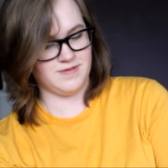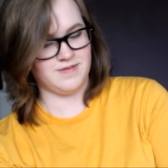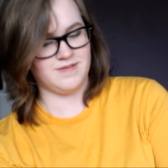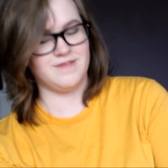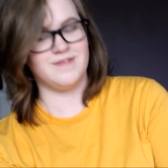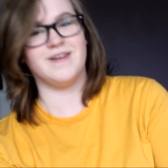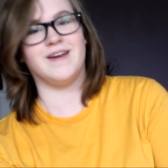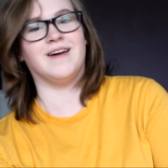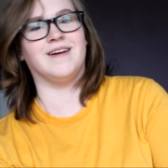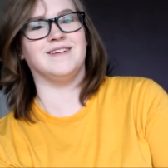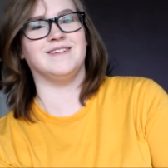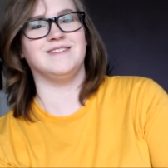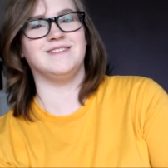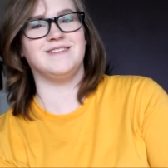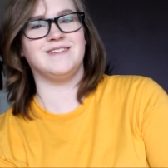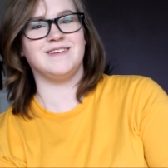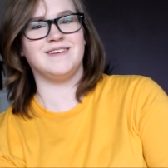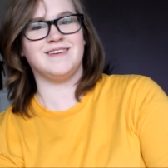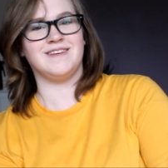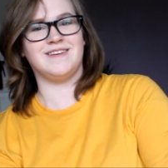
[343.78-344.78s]
You
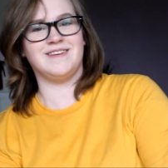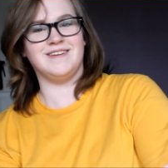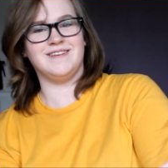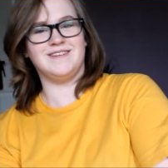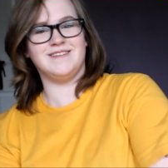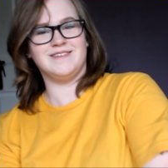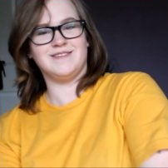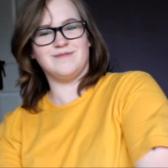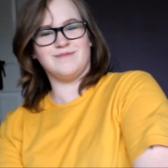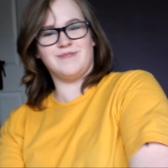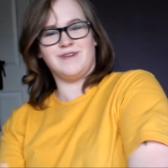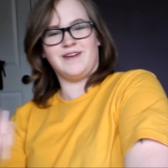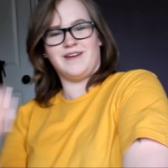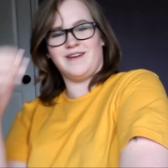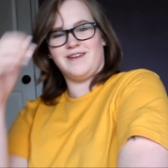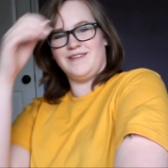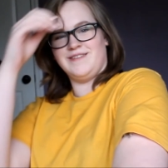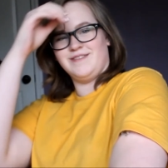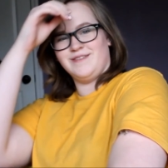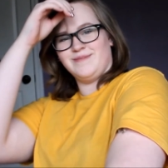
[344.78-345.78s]
guys, he just went
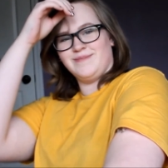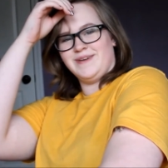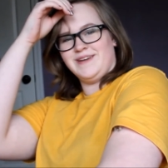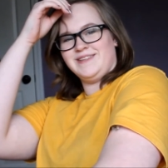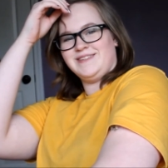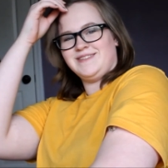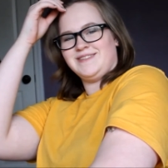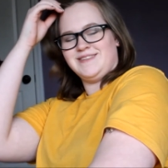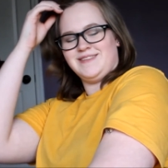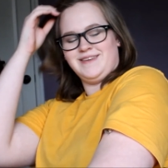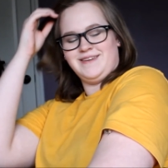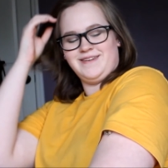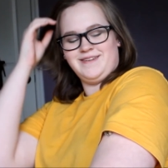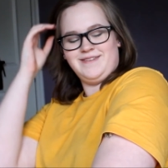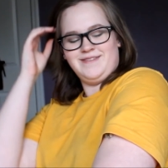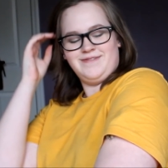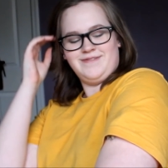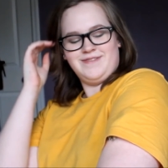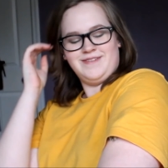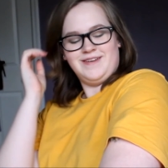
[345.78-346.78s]
under my
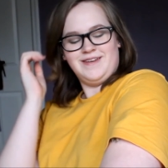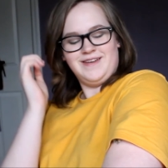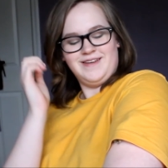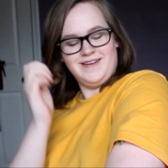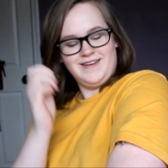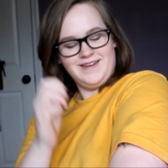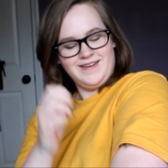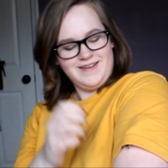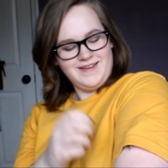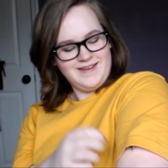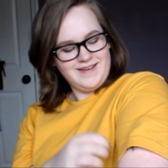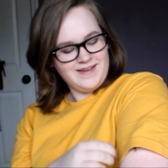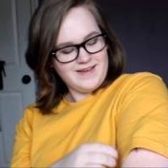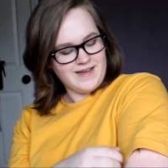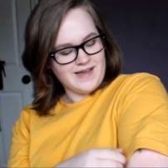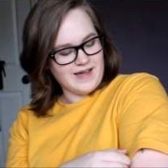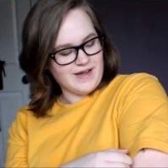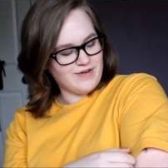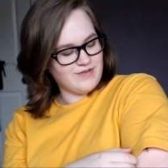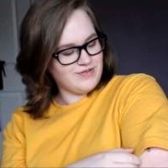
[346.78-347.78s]
sleeve.
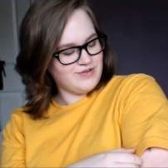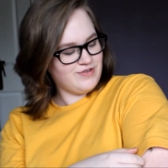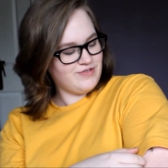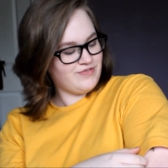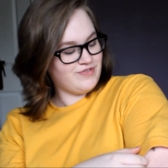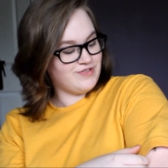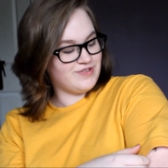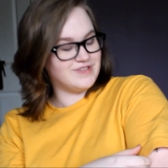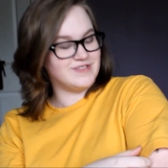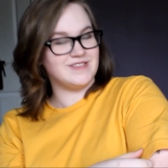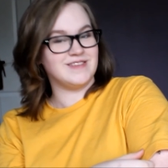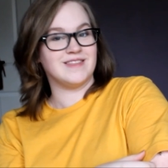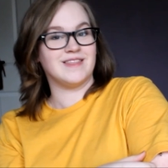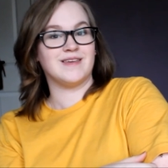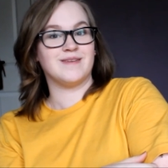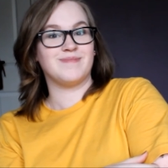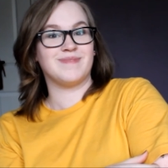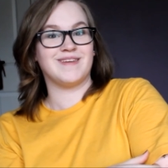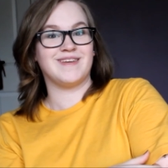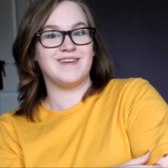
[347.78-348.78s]
I don't know if you can see
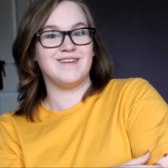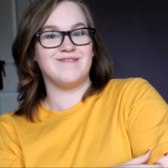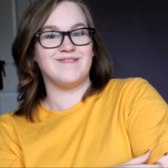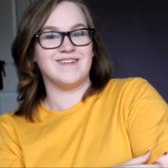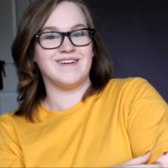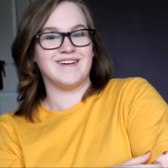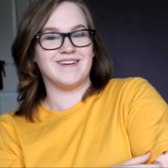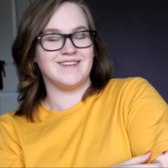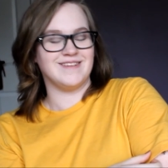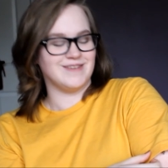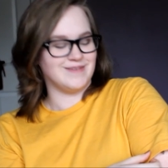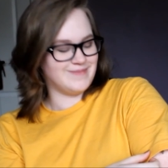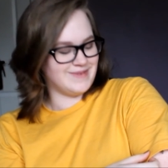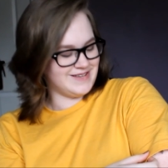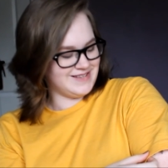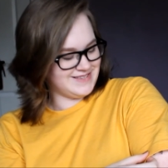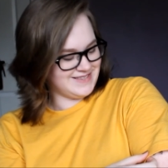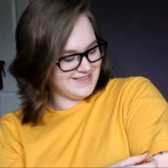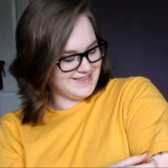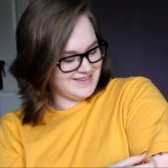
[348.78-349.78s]
that, but he went under
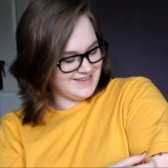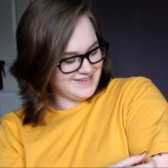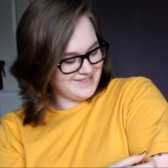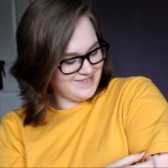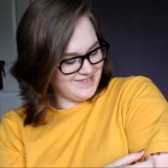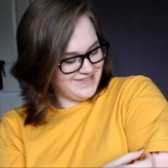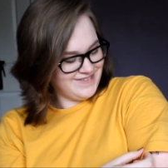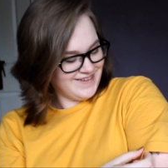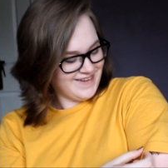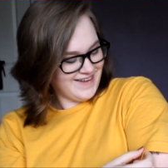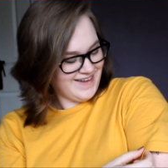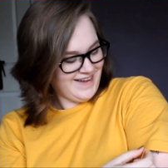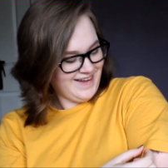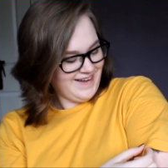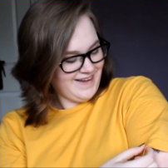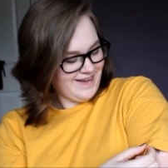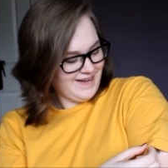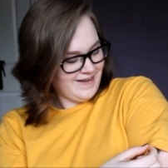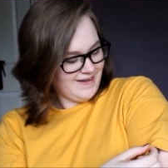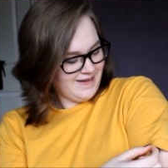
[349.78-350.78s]
my sleeve.
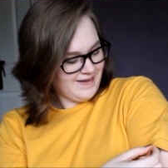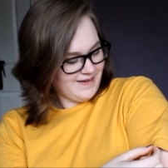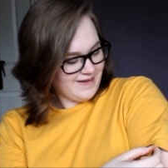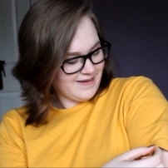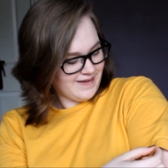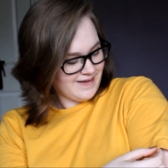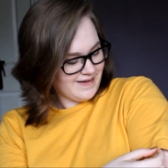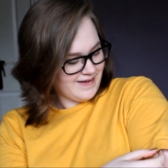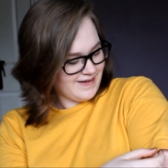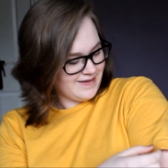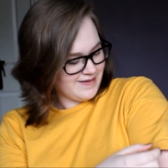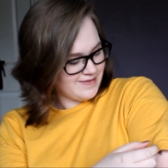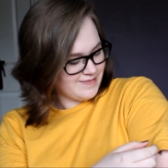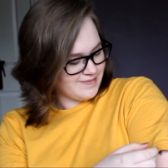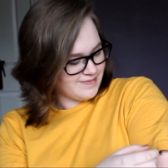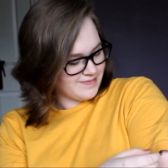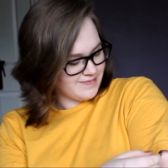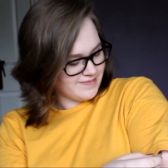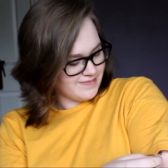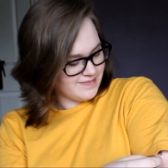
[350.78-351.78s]
I don't
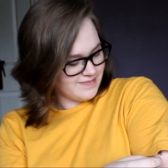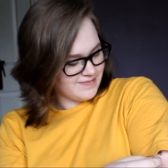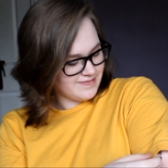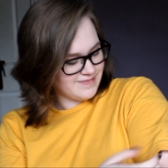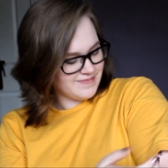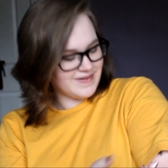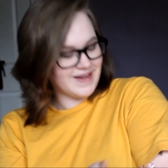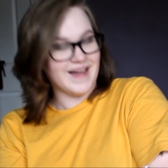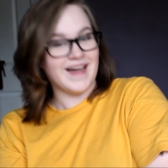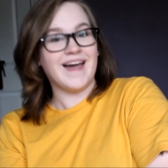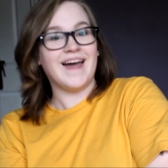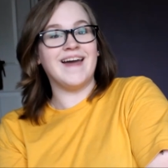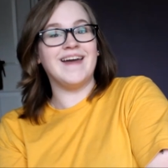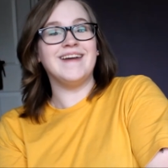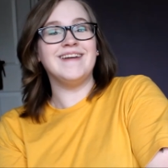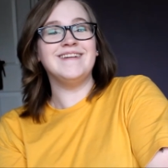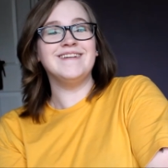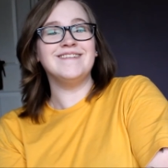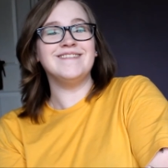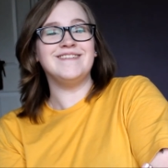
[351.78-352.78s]

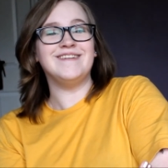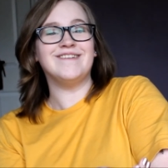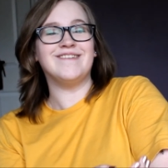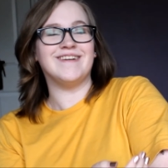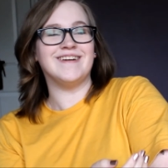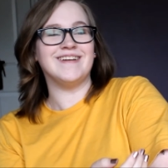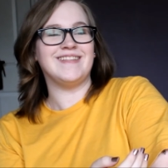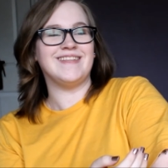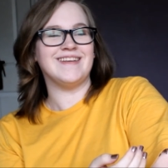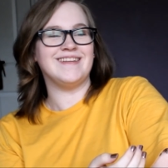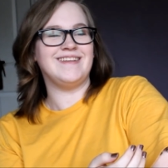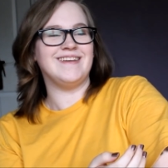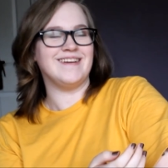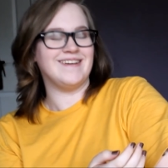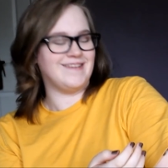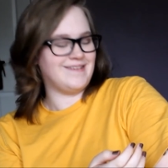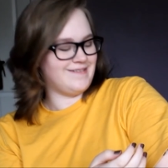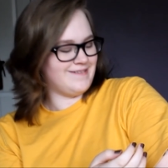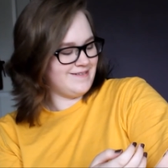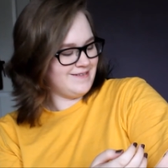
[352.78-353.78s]
know what to do.
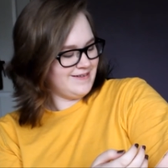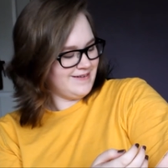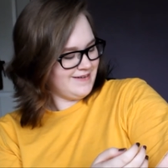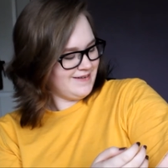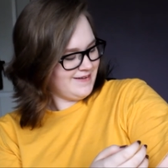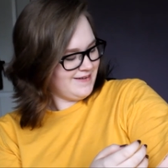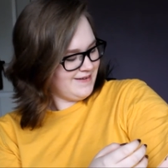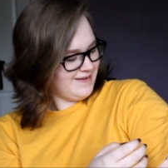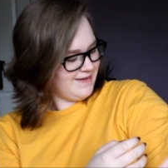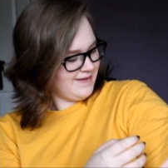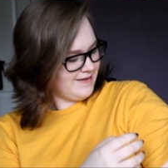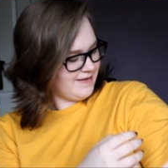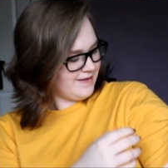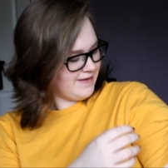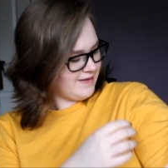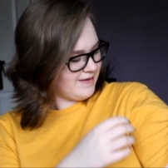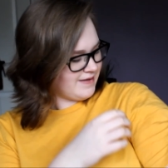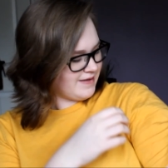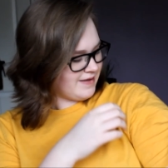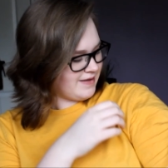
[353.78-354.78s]

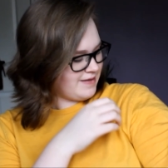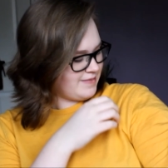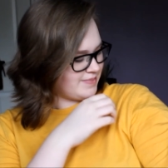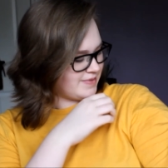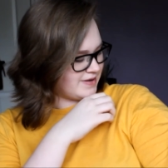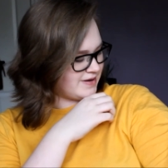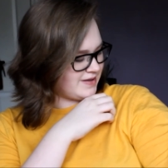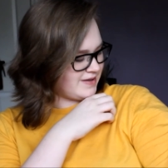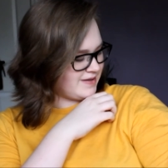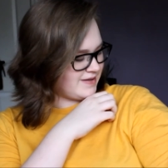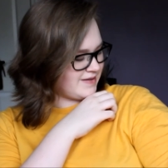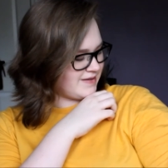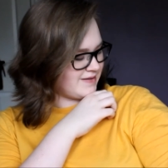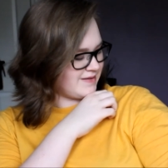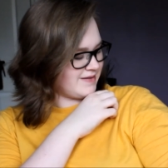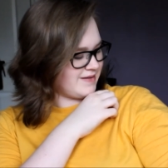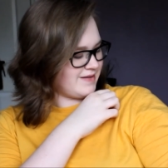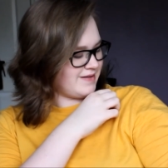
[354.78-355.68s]
Hey, buddy.